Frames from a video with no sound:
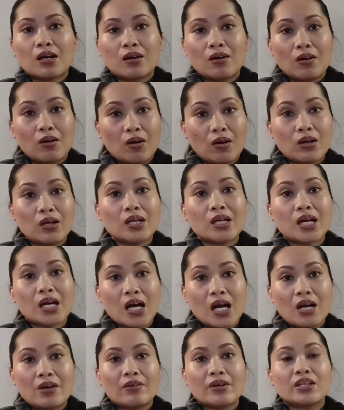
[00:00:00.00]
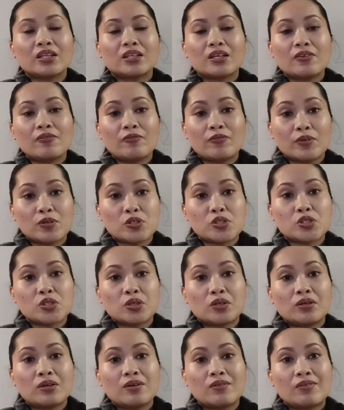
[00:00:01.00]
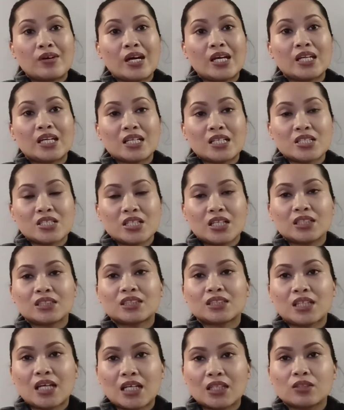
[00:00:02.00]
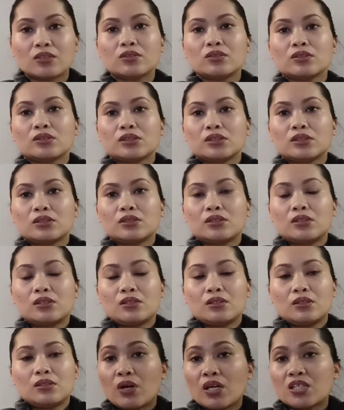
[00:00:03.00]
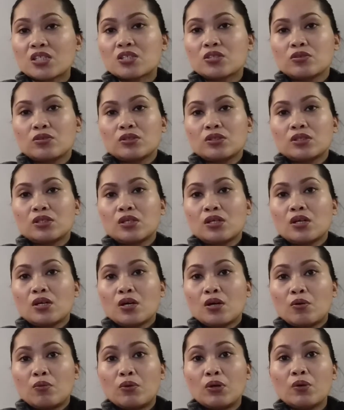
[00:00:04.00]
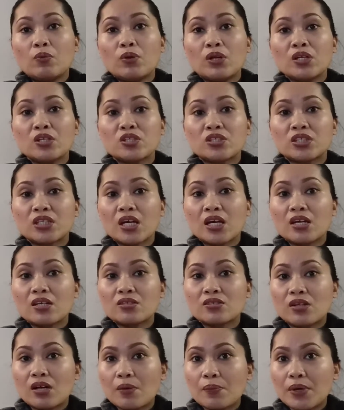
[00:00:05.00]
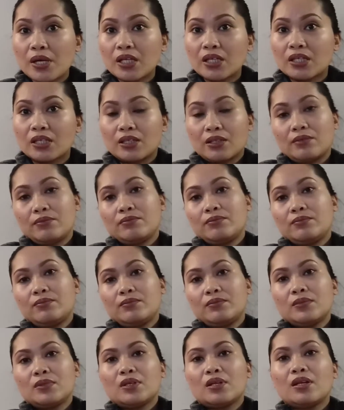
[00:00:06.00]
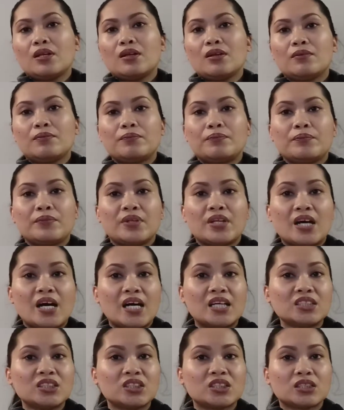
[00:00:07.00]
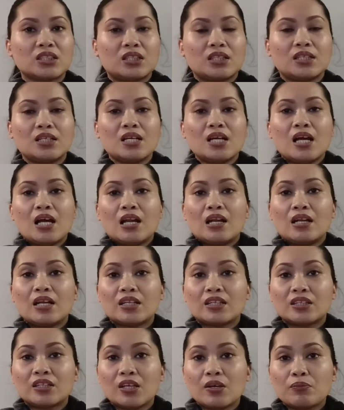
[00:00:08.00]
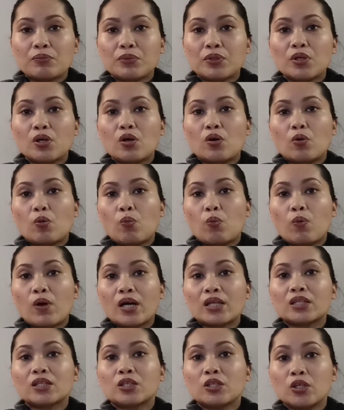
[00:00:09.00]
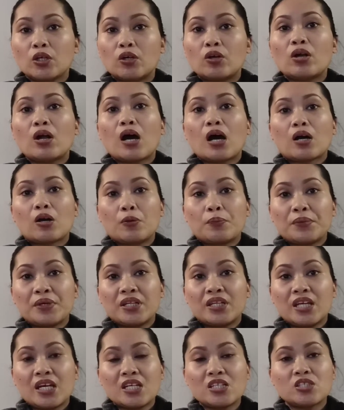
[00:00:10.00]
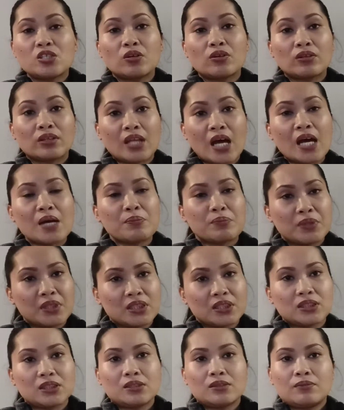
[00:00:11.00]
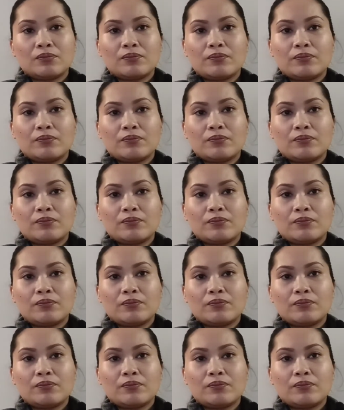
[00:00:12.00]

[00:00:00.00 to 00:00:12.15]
or current and future financial status. Questions. Where will you stay in Germany? The answer. Let them know what your accommodation type is.